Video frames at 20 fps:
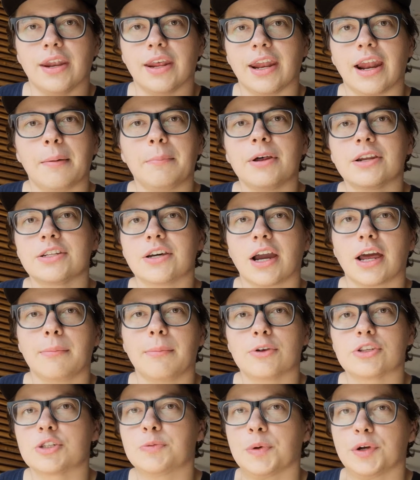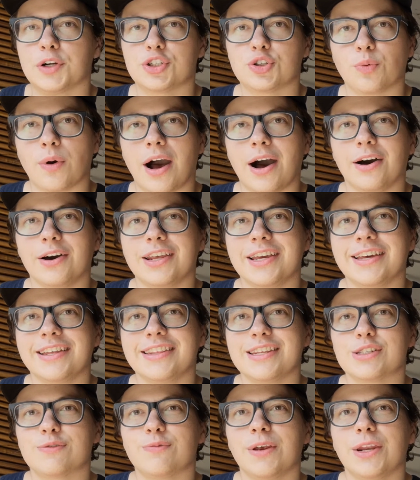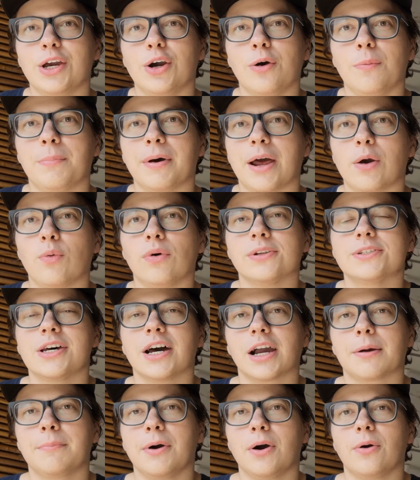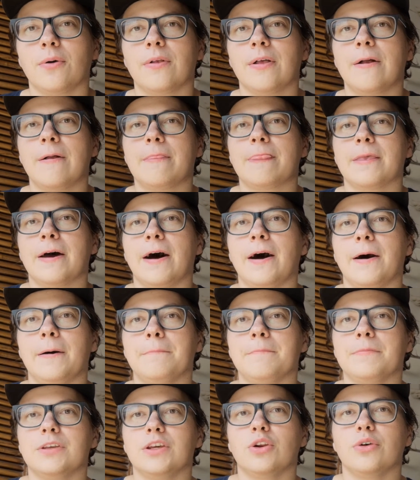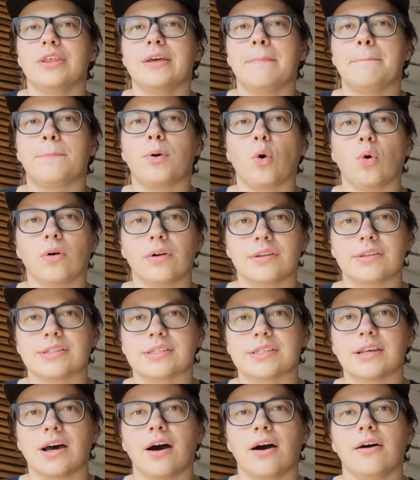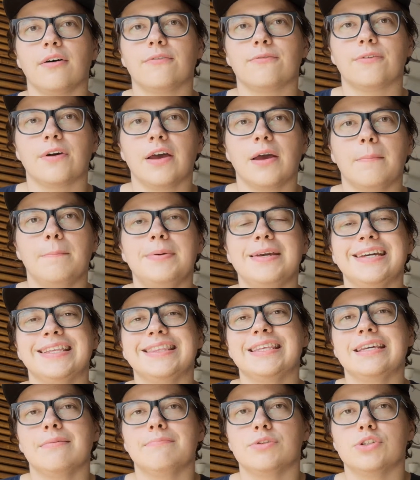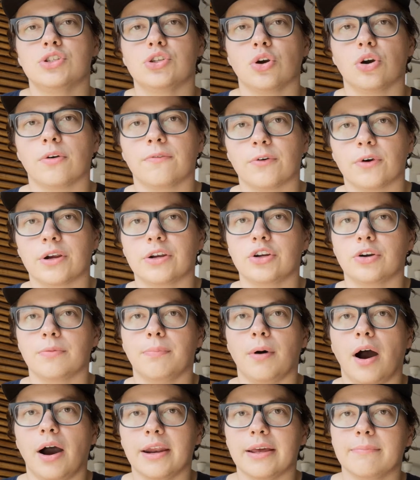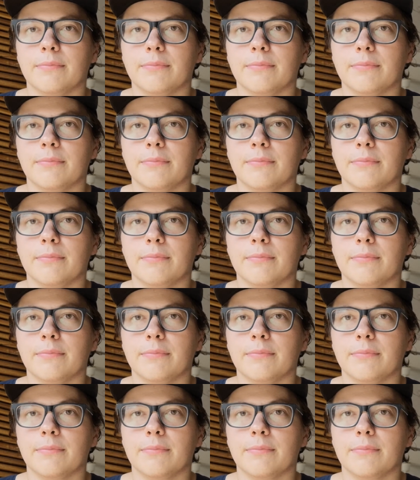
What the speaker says: And I'm not talking about spirituality in this video, but I will talk about the importance of being the observer in your body.